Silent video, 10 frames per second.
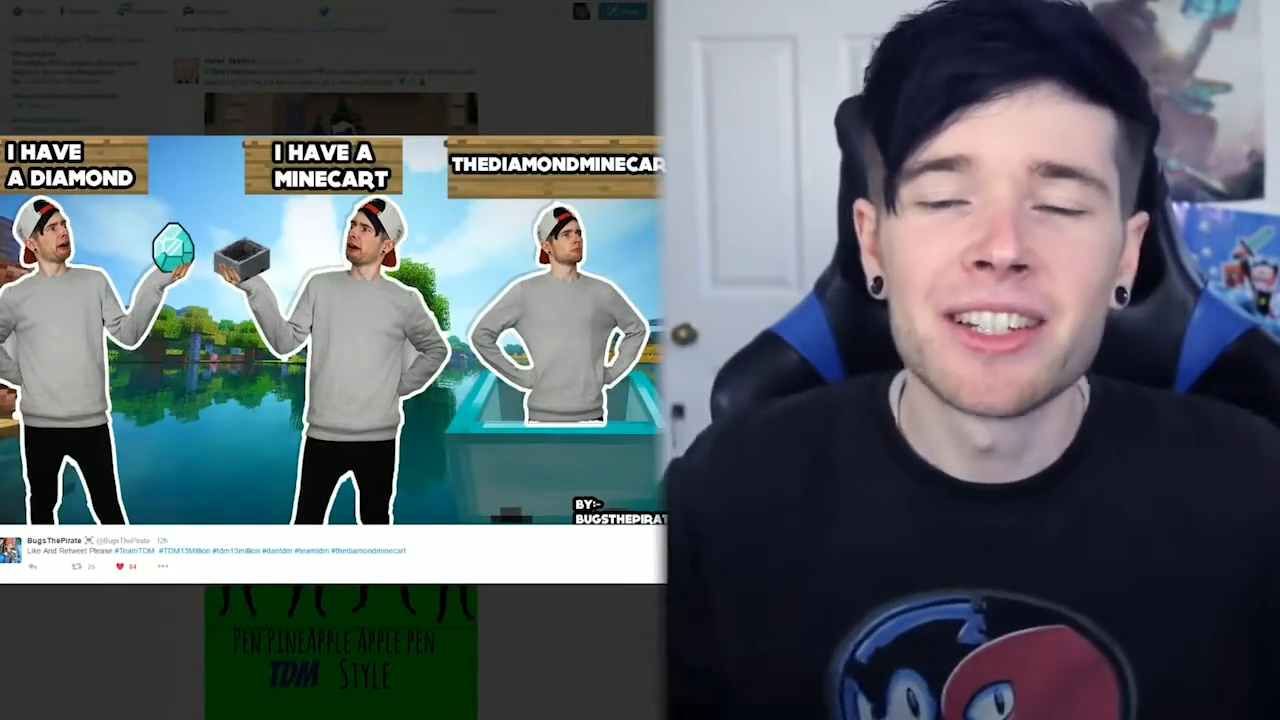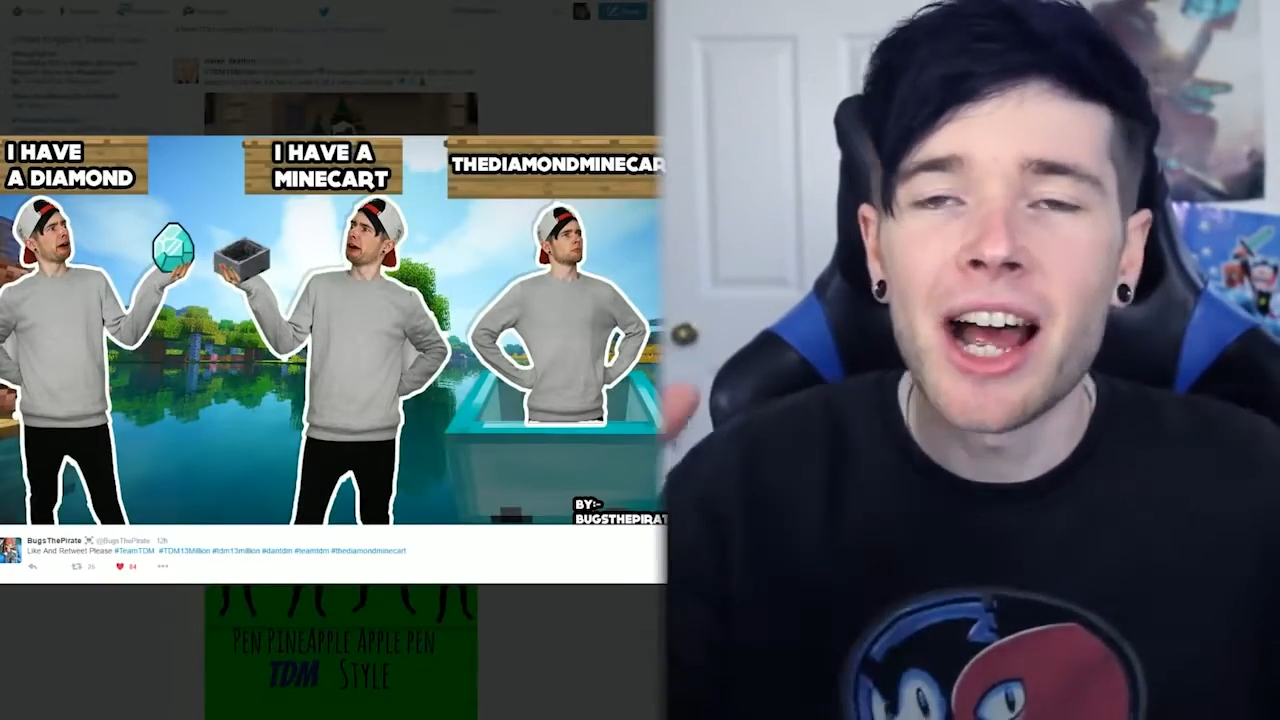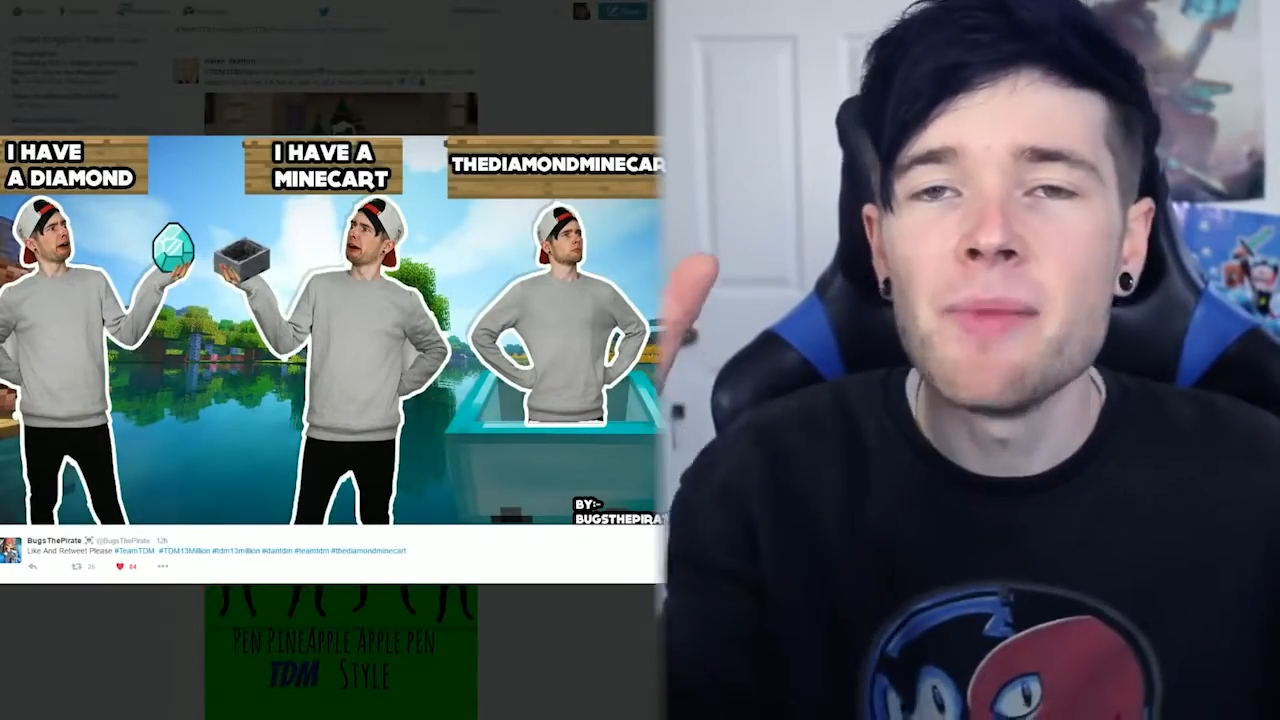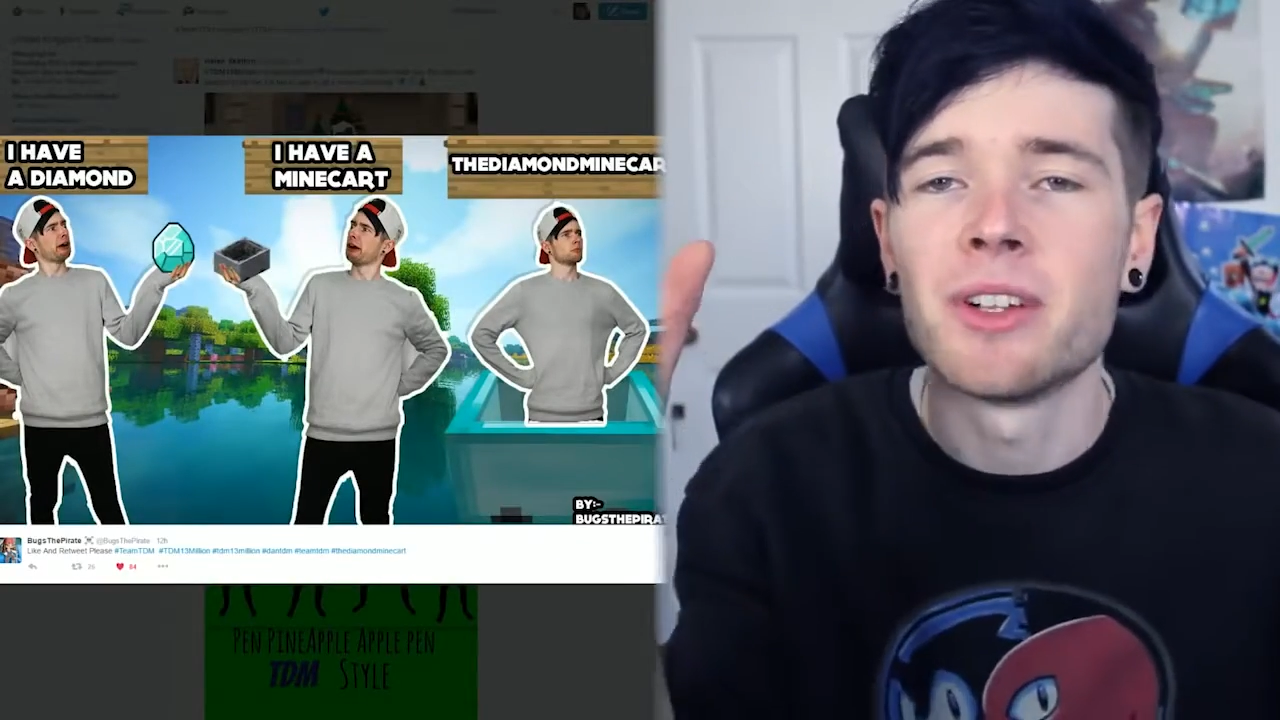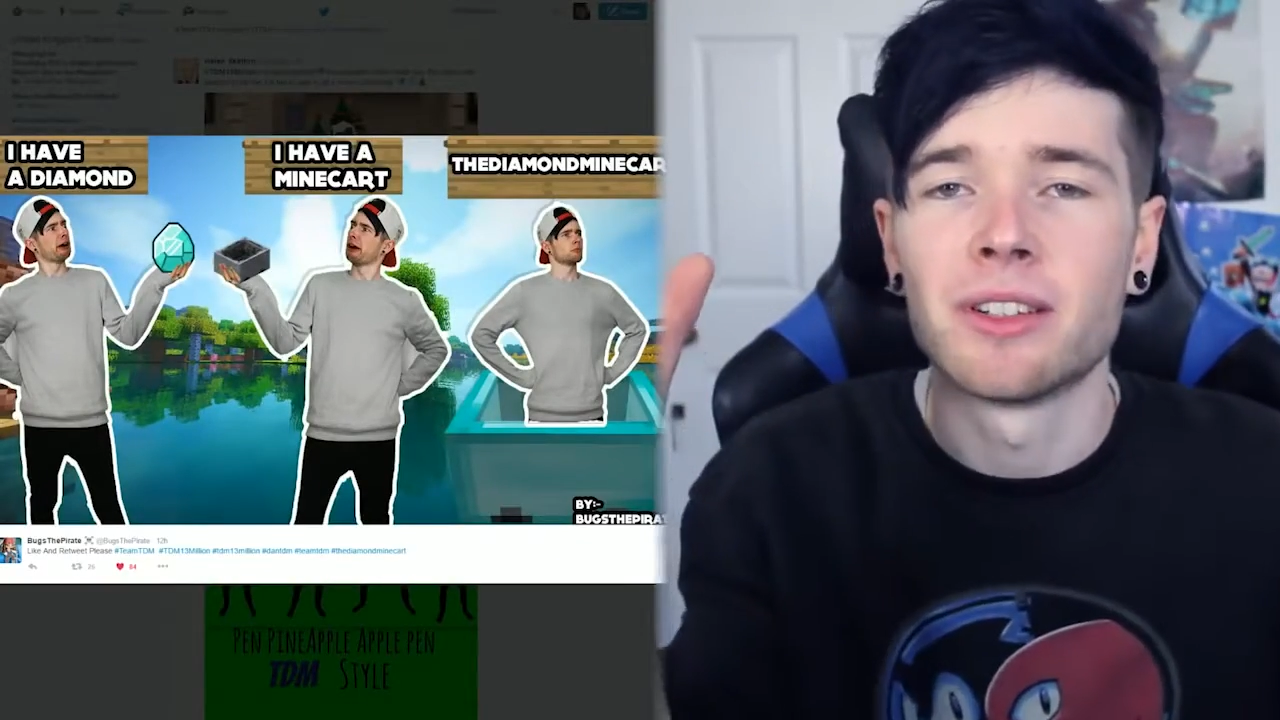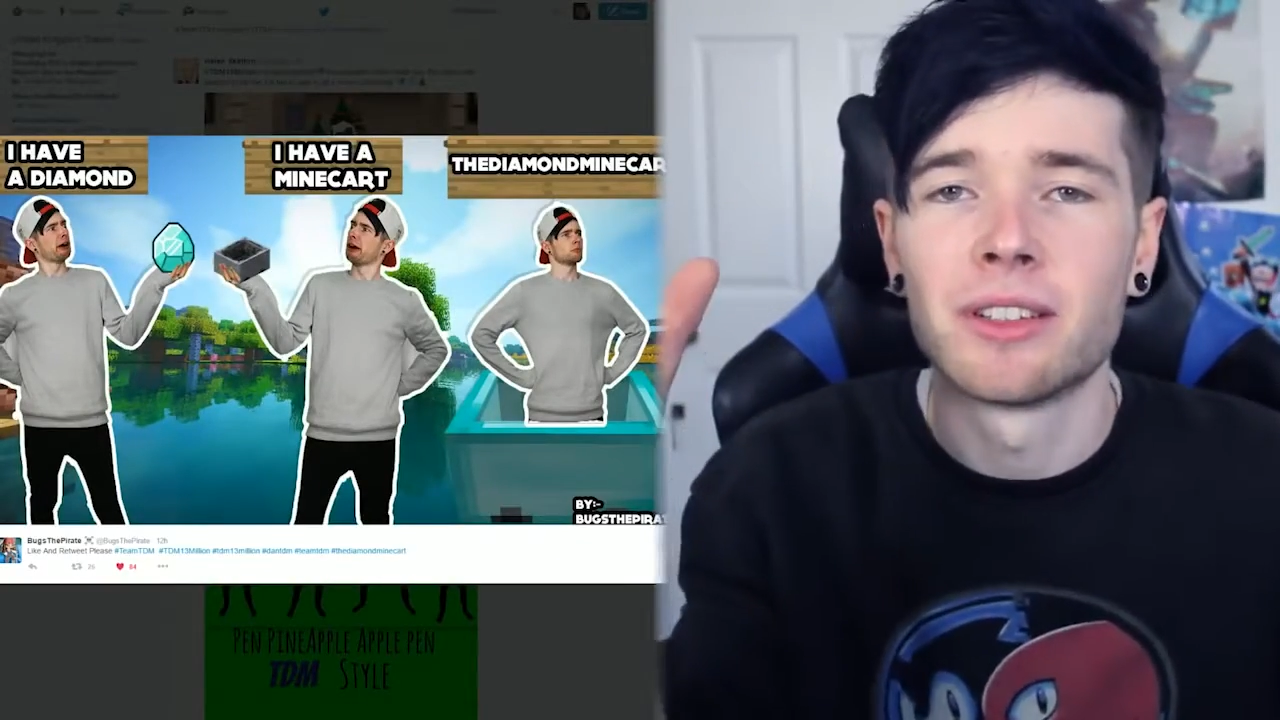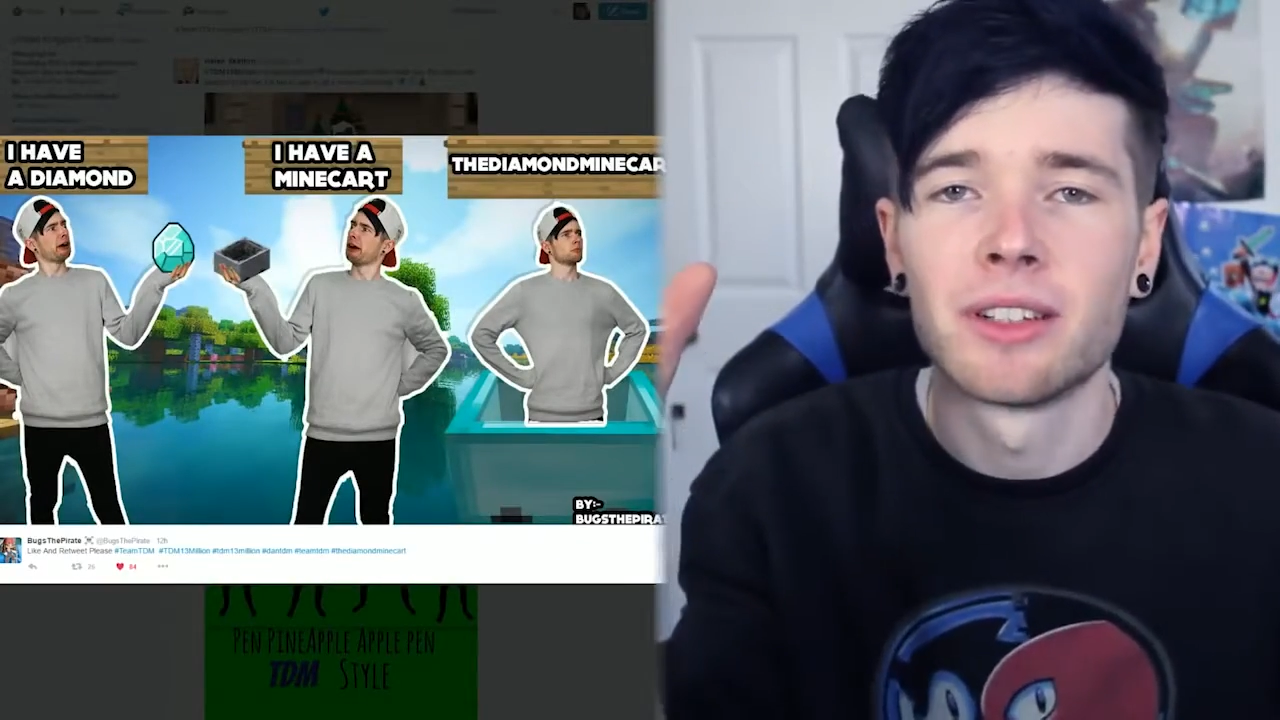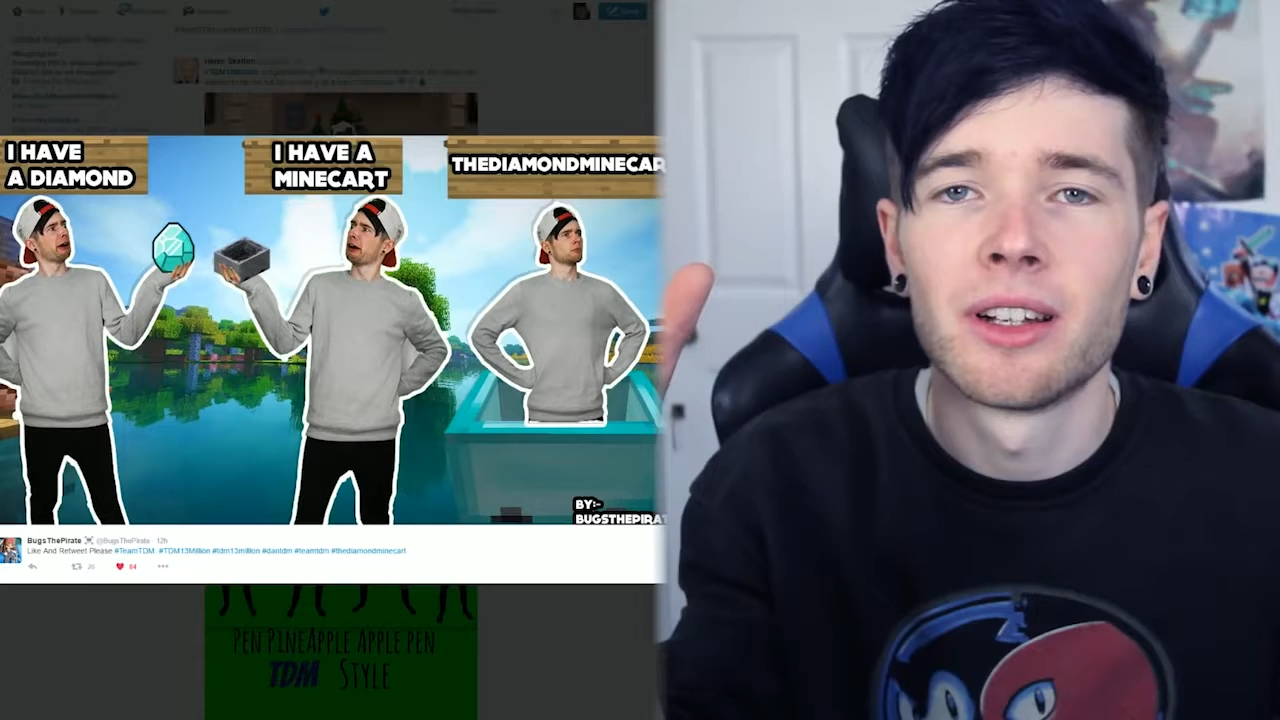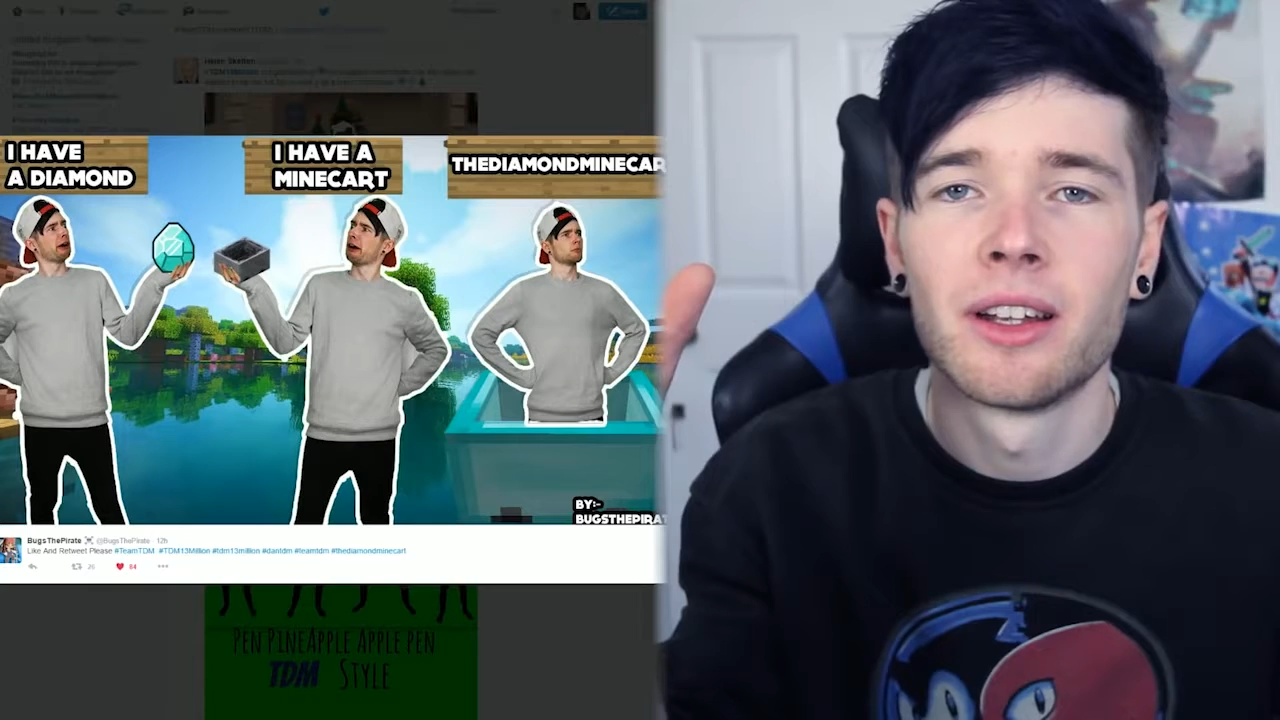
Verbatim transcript: diamond.